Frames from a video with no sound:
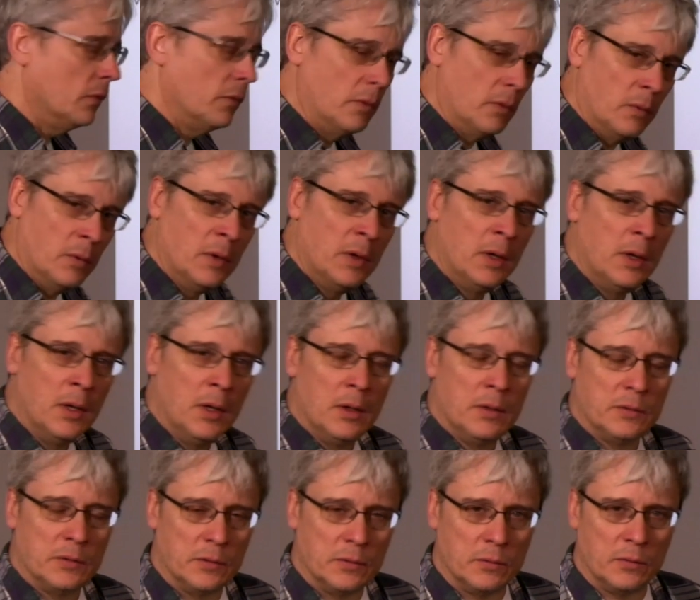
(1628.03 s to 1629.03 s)
although
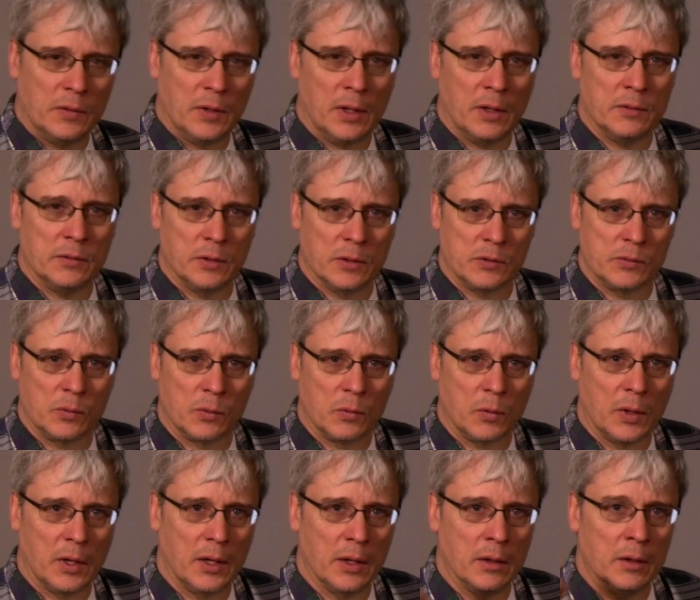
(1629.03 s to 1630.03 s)
to do that does
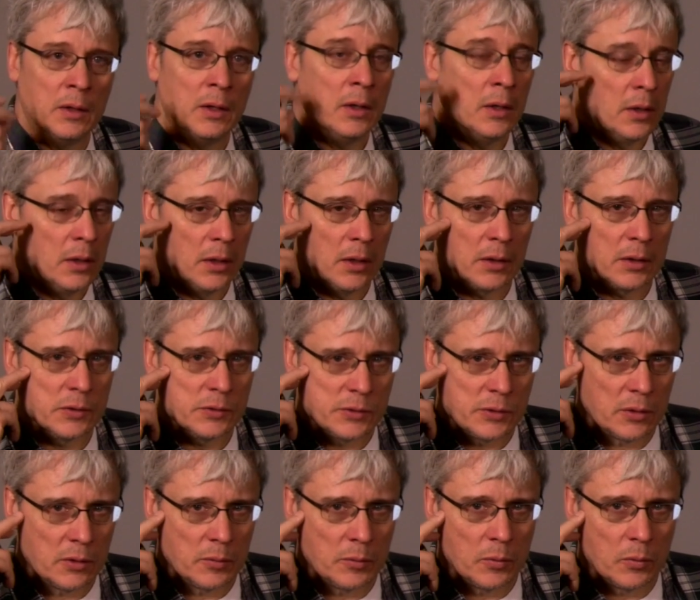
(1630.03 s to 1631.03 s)
require a
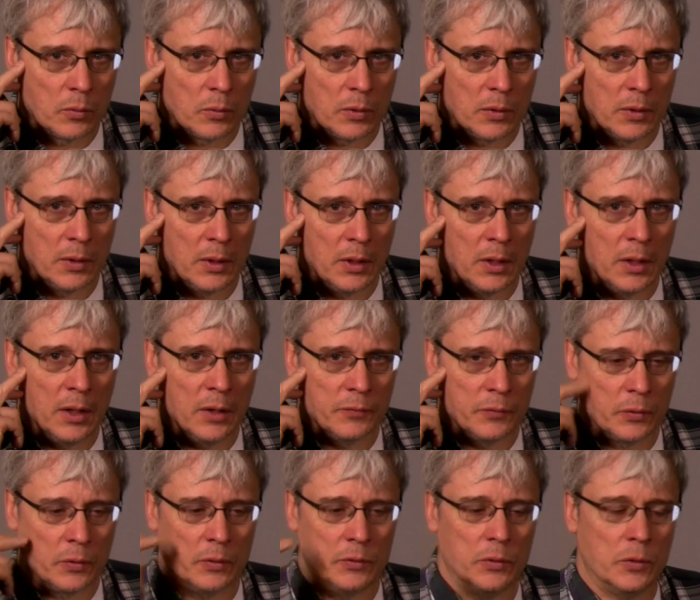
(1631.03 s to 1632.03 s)
considerable work, uh,
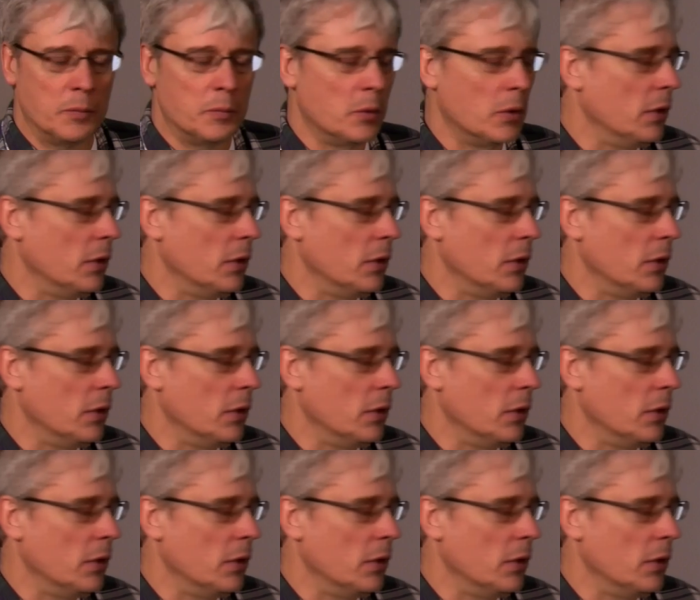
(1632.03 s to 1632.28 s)
effort on your